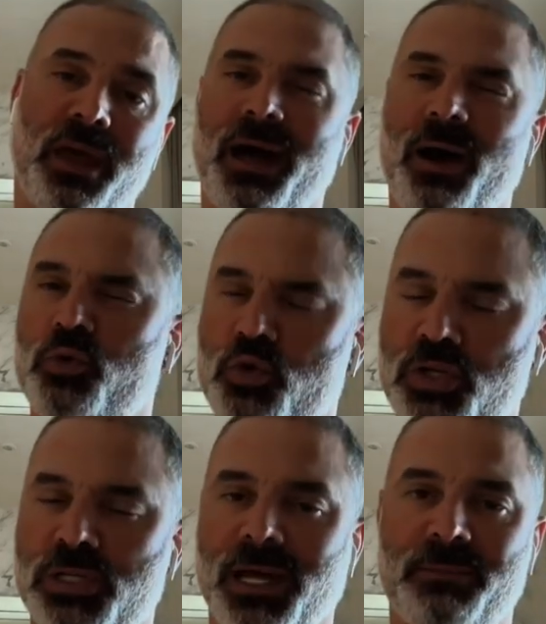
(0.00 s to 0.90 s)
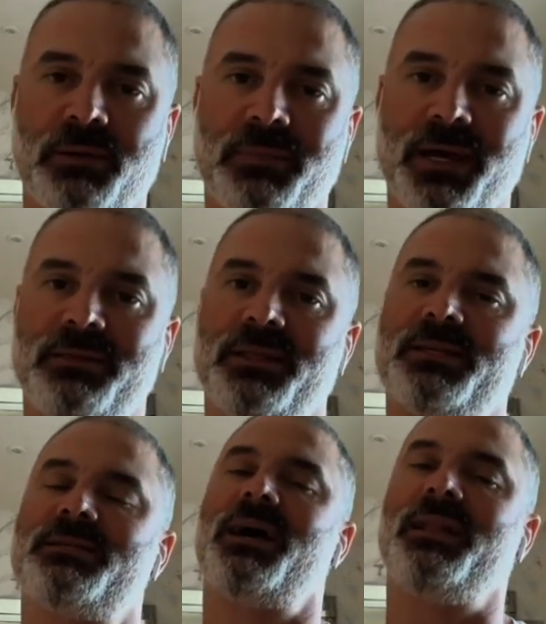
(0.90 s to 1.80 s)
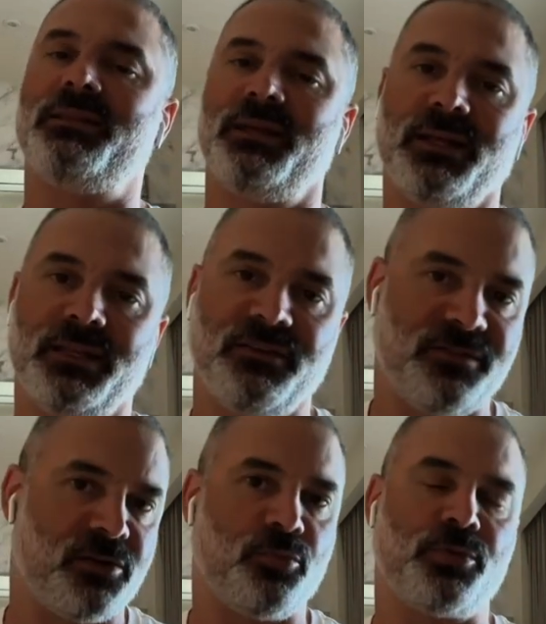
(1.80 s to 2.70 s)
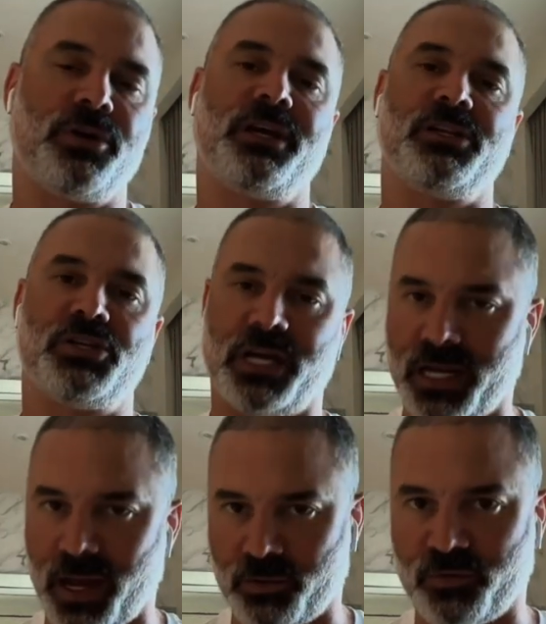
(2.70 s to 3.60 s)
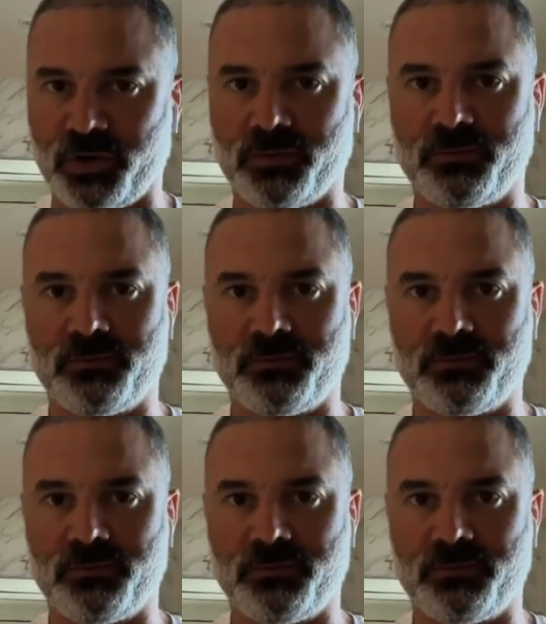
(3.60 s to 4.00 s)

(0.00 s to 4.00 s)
and how to stop the madness until a developer can check it out for you.